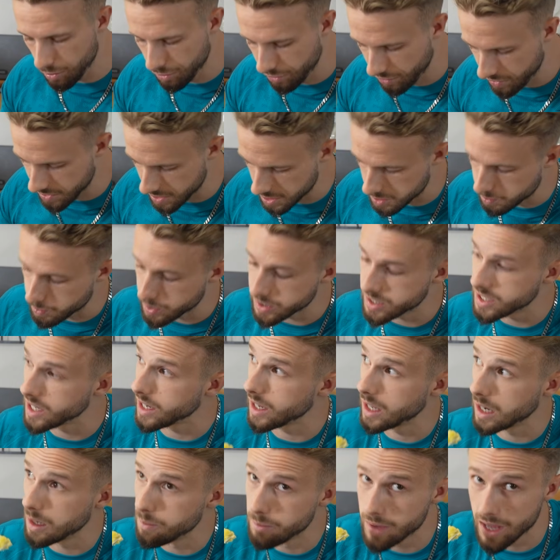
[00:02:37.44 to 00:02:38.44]
for this
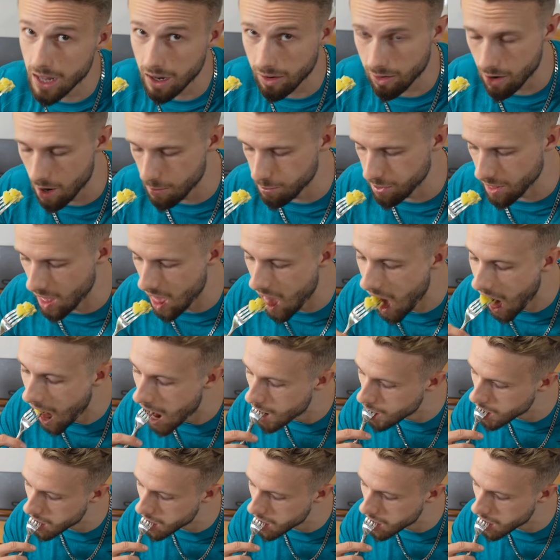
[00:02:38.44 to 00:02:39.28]
particular meal are up there.